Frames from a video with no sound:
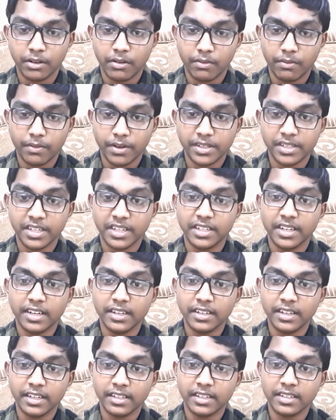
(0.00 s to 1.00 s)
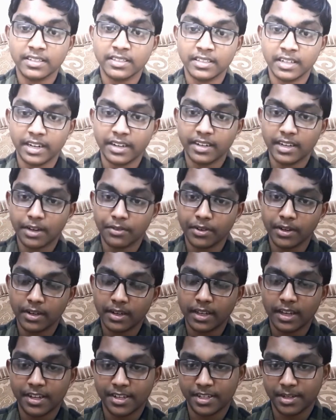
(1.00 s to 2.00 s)
which he done in the state level
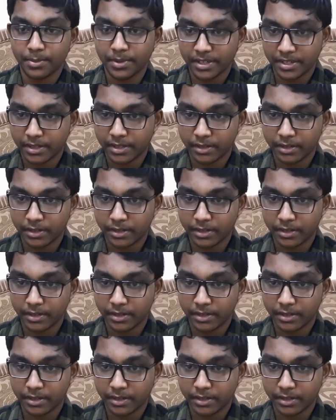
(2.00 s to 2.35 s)
as a minister.